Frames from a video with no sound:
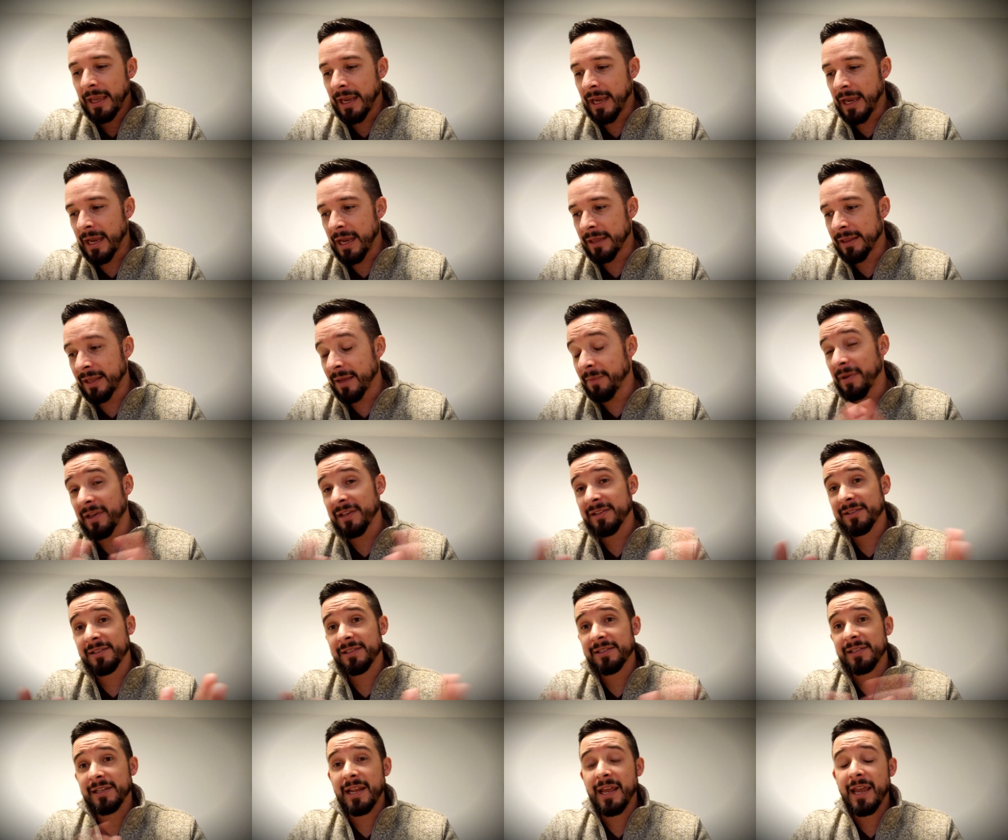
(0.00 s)
And they
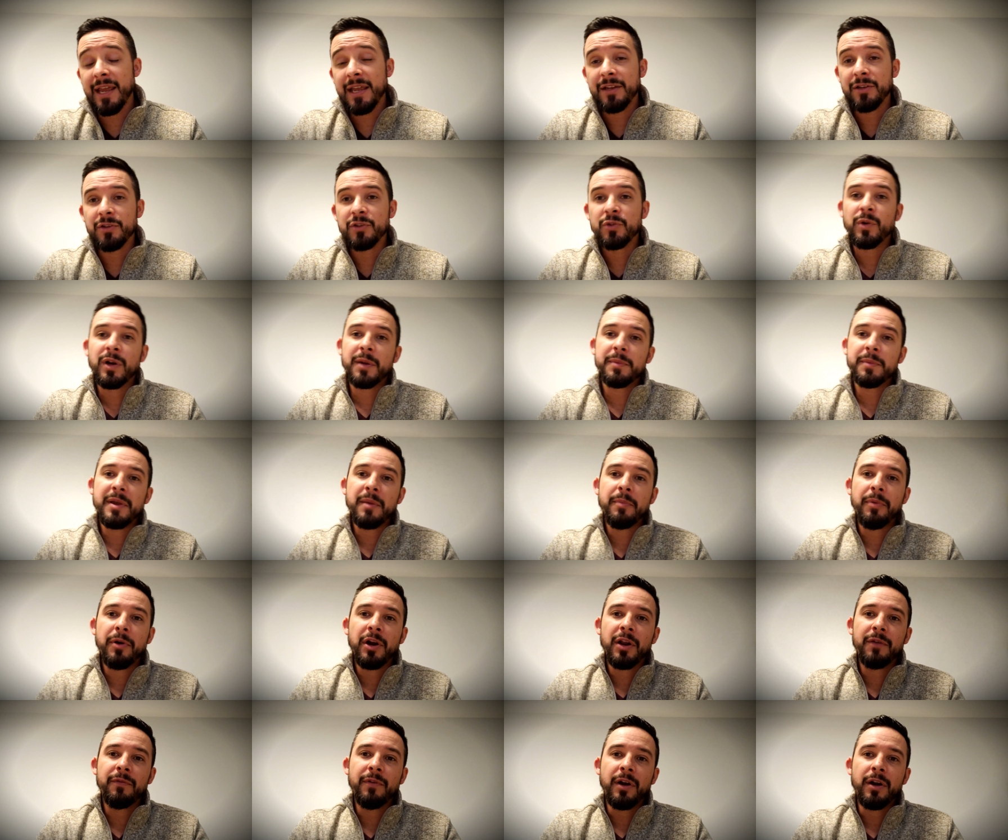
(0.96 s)
basically said, hey, do you want to be a
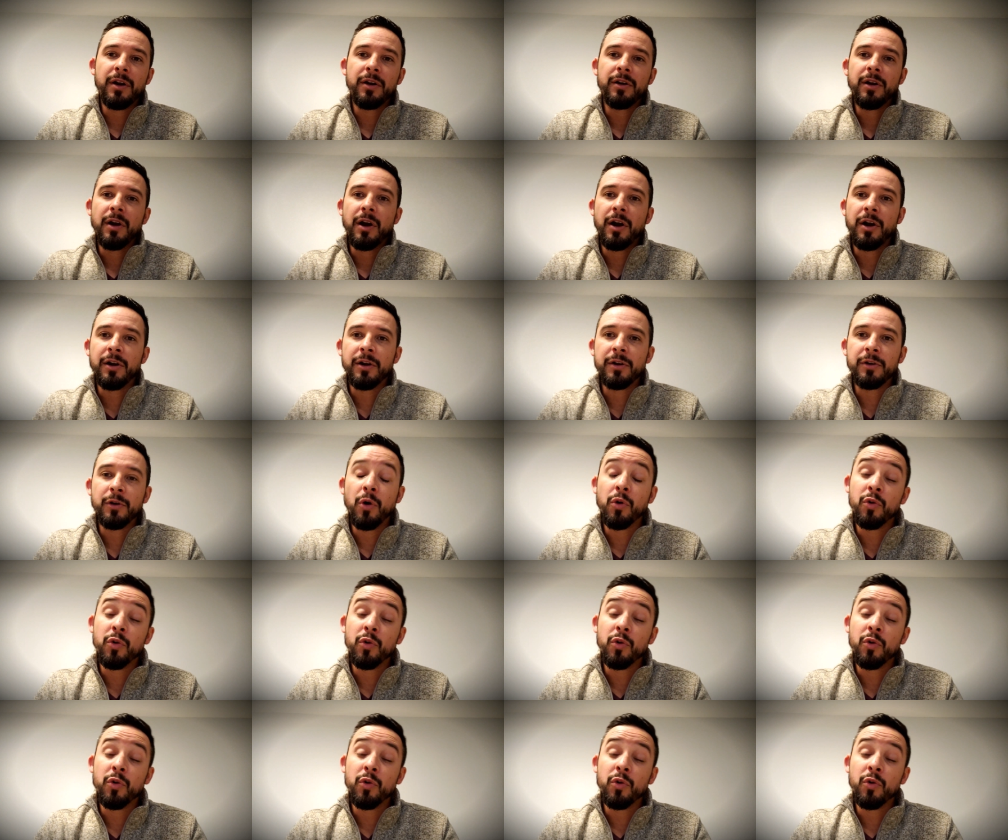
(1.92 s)
part of our